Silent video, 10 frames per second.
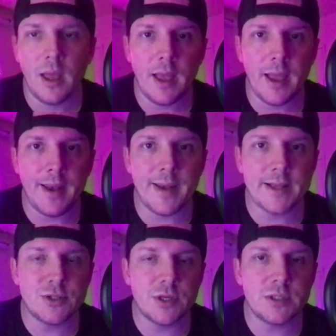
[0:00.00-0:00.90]
And
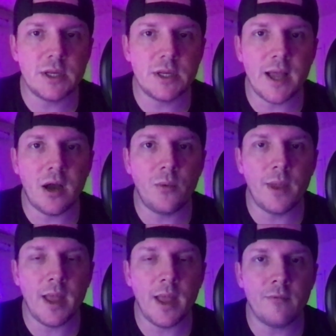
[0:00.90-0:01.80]
as you can see now,
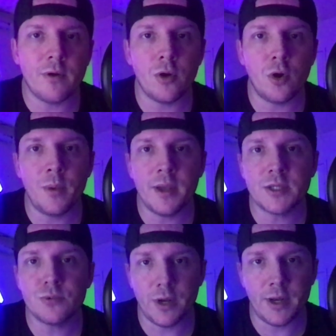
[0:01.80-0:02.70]
we have our
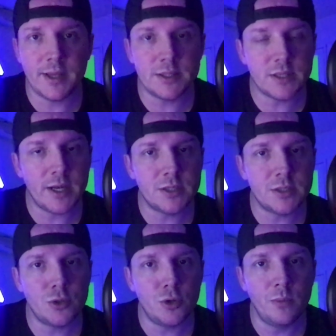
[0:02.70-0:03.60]
OBS running inside of
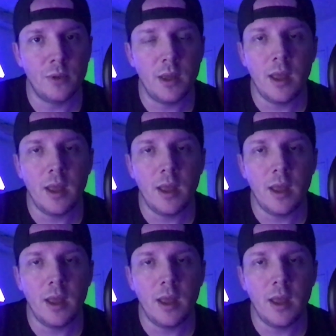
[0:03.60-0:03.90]
Zoom.